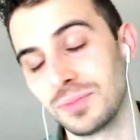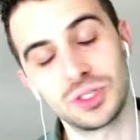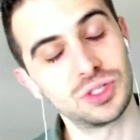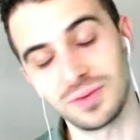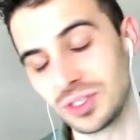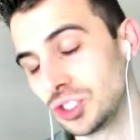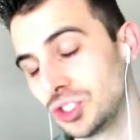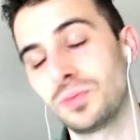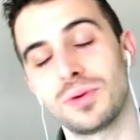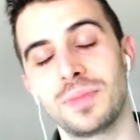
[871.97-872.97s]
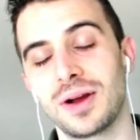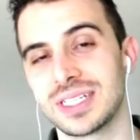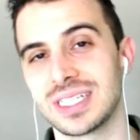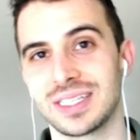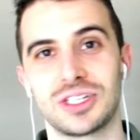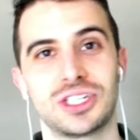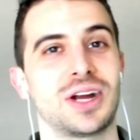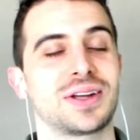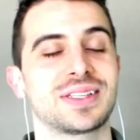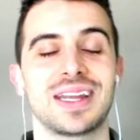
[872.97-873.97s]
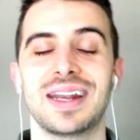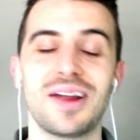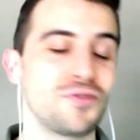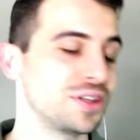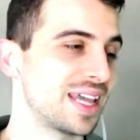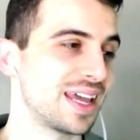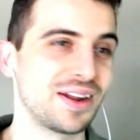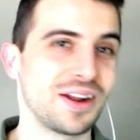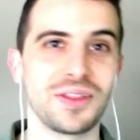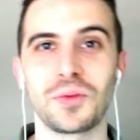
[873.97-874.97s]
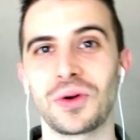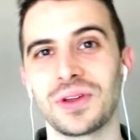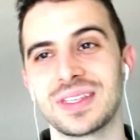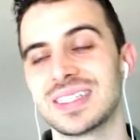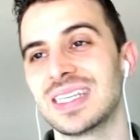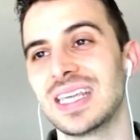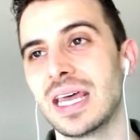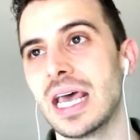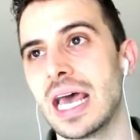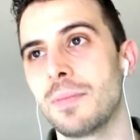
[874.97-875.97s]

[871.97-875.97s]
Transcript: It was super embarrassing to share, because I never intended on the world to see it.